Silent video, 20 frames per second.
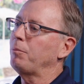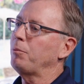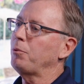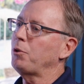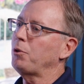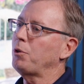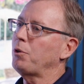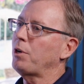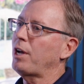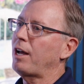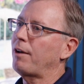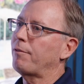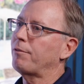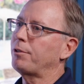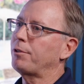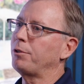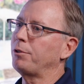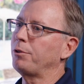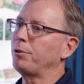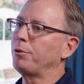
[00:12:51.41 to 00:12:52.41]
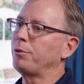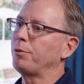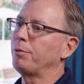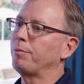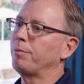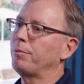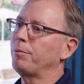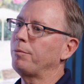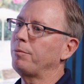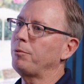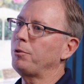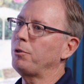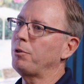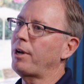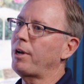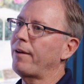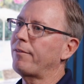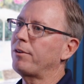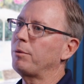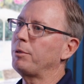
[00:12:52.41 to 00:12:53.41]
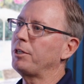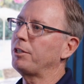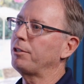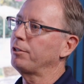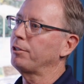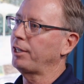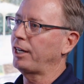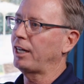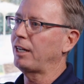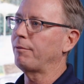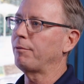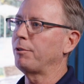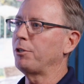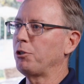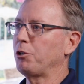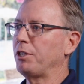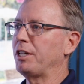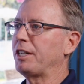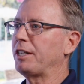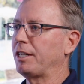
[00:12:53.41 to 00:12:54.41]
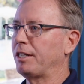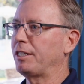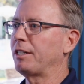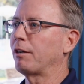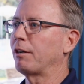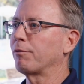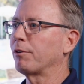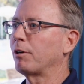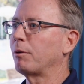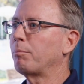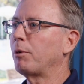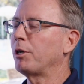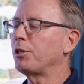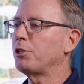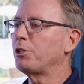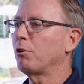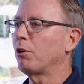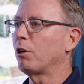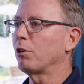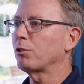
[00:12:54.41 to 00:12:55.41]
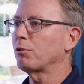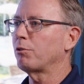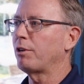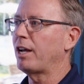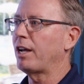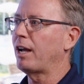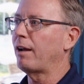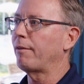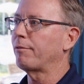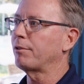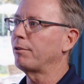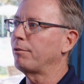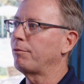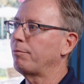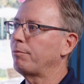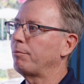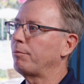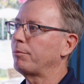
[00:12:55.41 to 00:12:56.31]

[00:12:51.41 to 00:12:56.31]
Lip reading: you have to be creative and unique and different, but you also have to